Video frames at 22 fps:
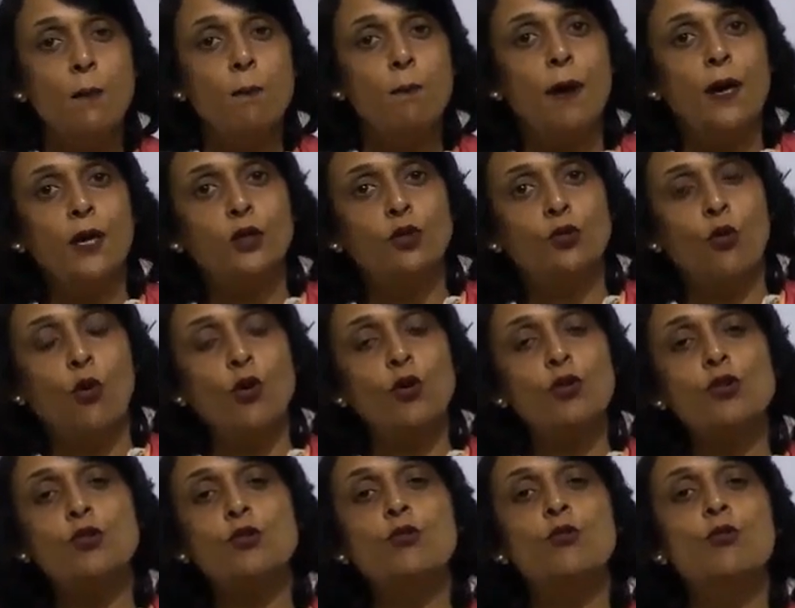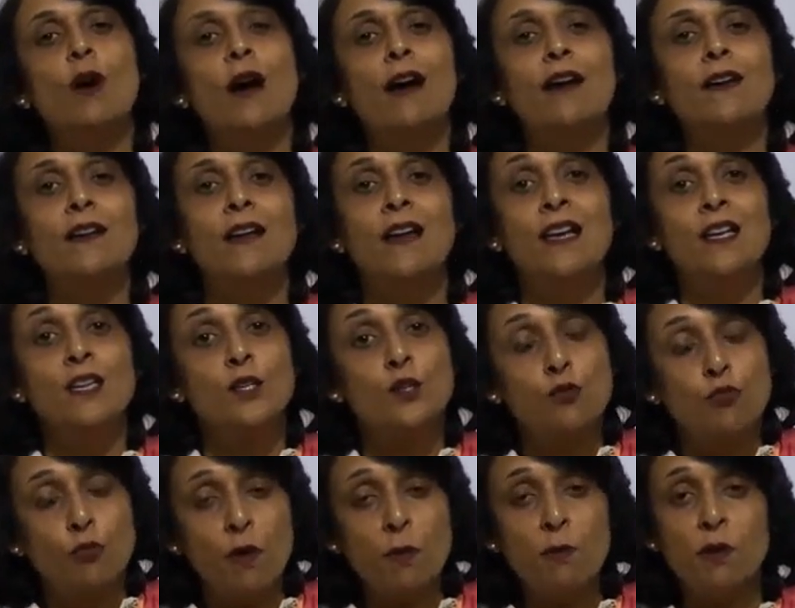But those who are
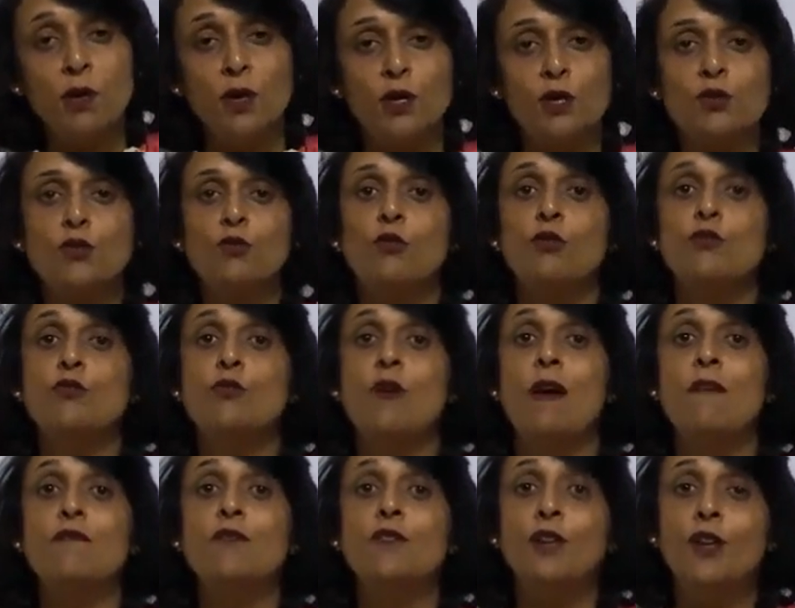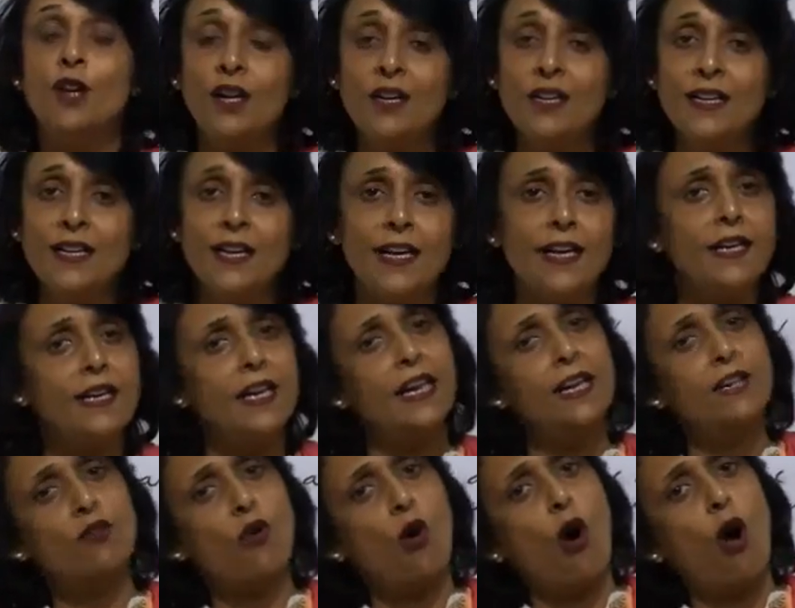swimmers, those who have learned it,
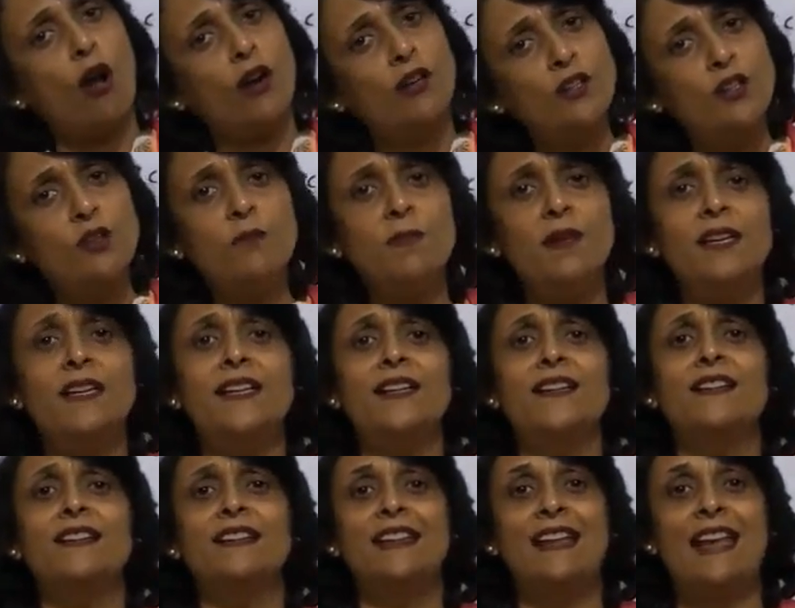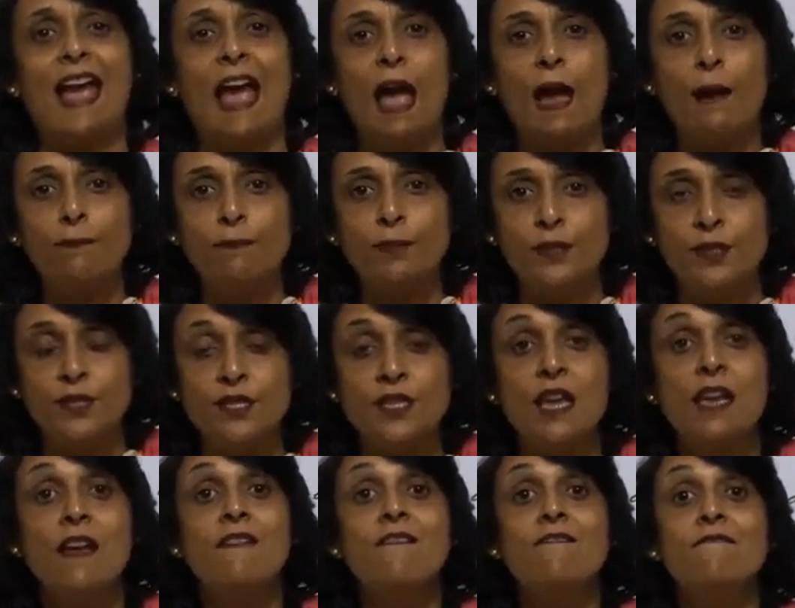it automatically
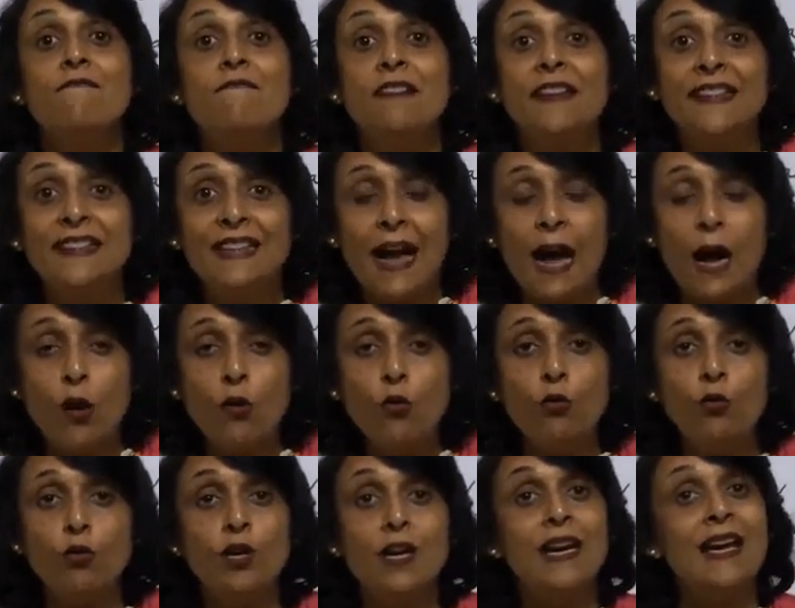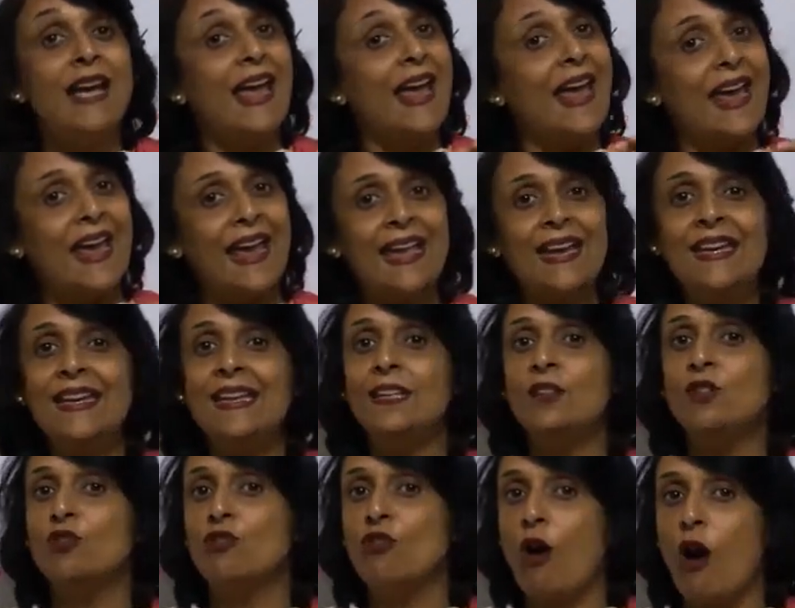happens without
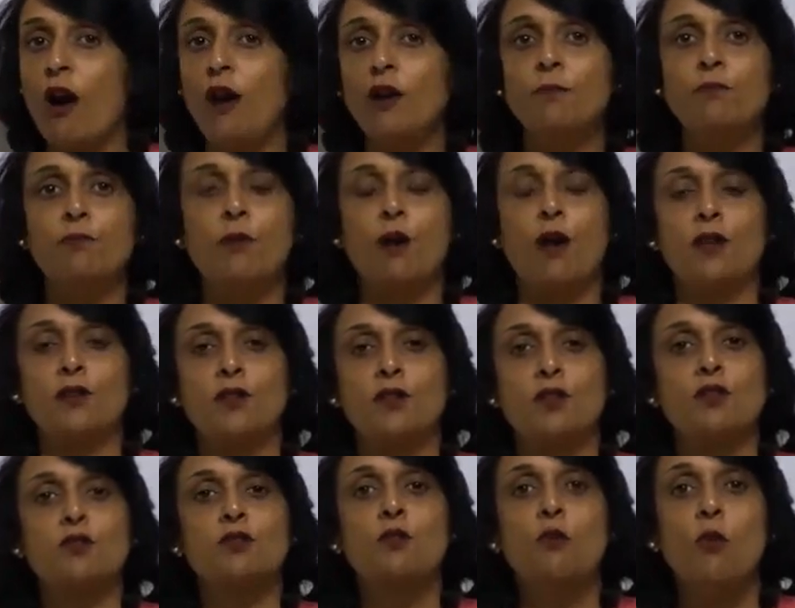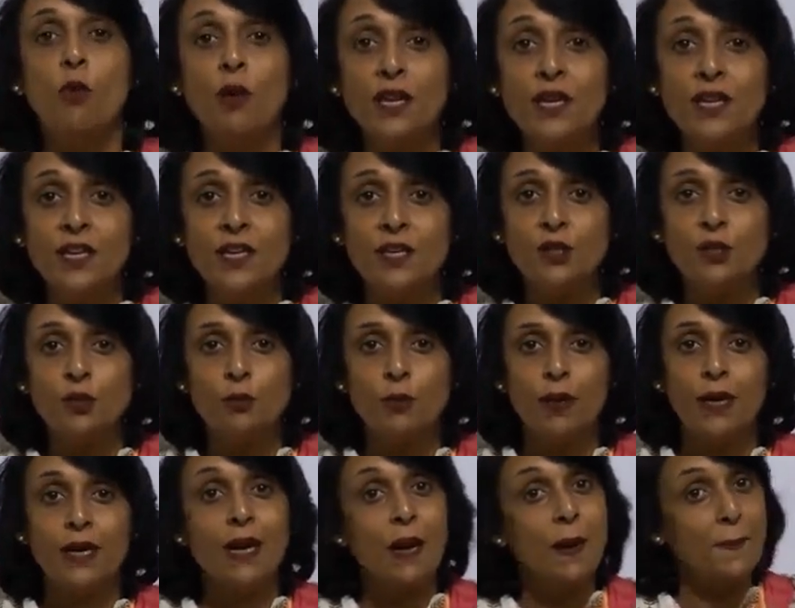any thought process going into
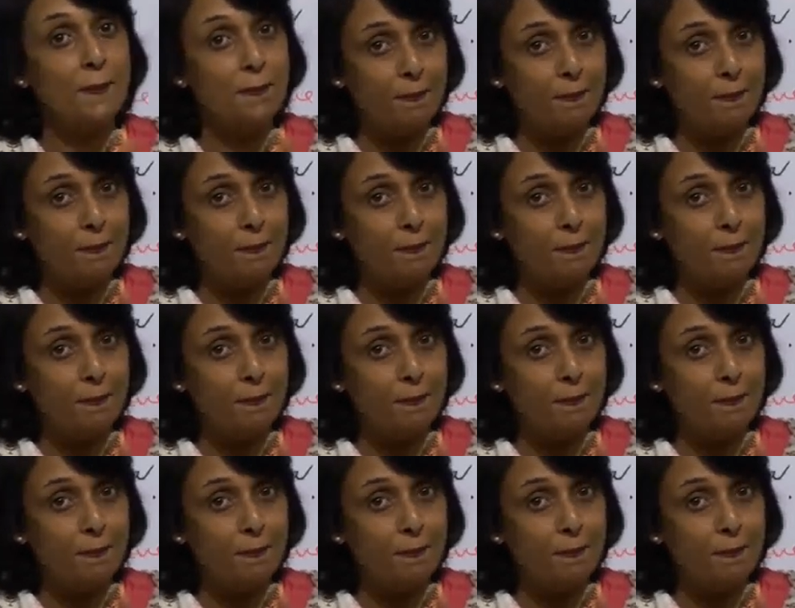it.